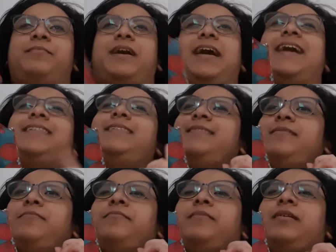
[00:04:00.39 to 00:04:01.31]
I had this
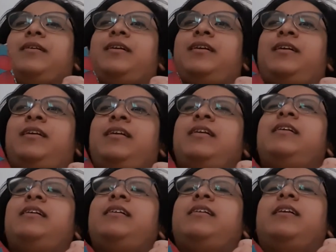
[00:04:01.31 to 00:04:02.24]
in my
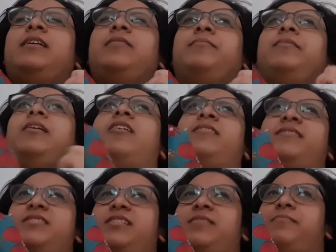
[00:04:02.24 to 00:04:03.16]

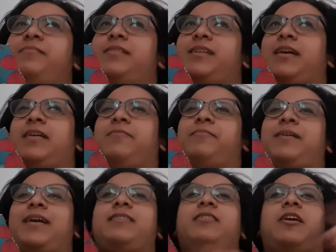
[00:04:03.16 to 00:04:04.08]
last year's
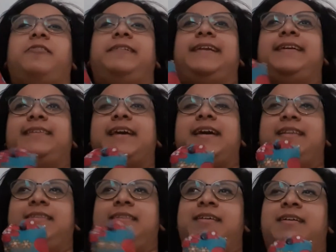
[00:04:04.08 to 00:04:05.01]
bags. I'll link that
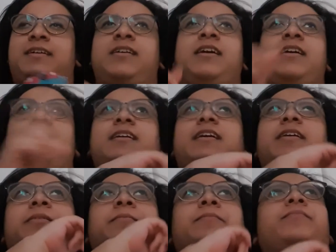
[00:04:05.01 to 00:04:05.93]
in
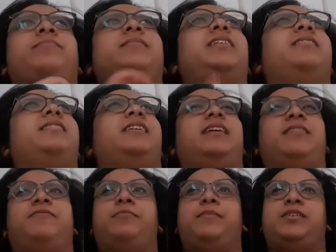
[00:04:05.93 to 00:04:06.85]
the
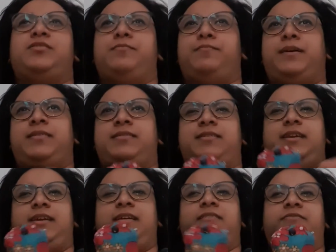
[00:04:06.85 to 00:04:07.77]
information button
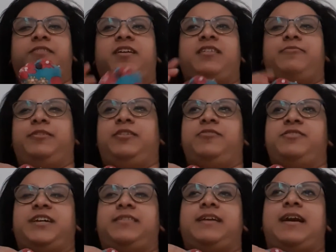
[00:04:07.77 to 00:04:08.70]
here if you guys want to go
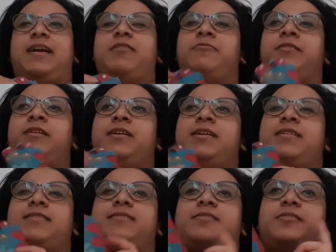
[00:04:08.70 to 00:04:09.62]
check that out.
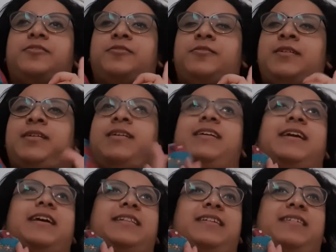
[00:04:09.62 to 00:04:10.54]
So
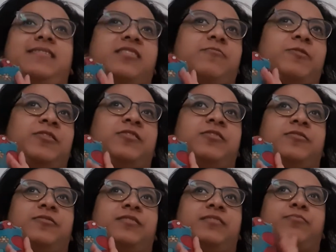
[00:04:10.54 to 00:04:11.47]
yeah, this is just one of
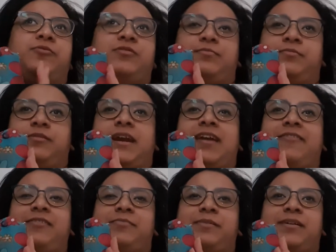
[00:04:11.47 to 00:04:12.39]
those portable
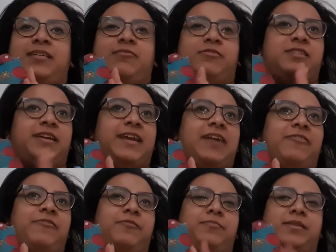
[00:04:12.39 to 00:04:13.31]
carrier bags which I
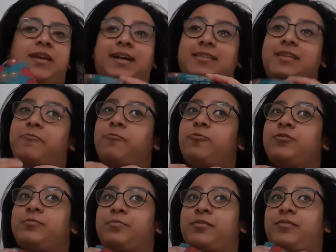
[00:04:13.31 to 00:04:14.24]
carry with me, and they're
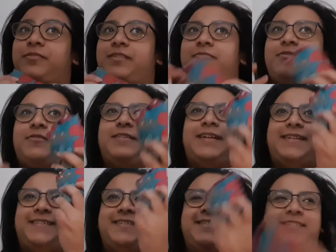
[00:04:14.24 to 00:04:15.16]
waterproof as well, so
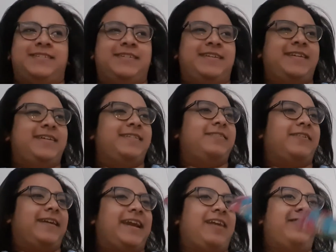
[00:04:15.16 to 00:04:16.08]
that's good. So
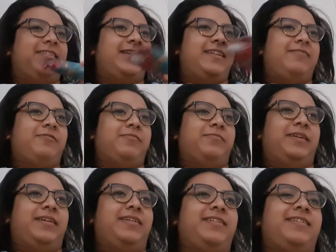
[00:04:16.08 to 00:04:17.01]
I carry. Are they really
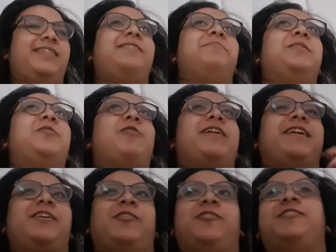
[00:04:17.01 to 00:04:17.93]
waterproof? Be
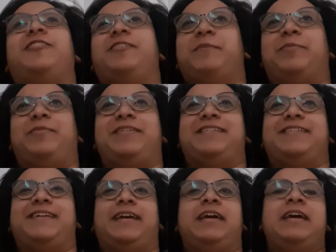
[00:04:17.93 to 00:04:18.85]
quiet, you. Sorry, my brother's
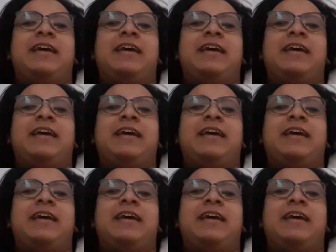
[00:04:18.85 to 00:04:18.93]
here.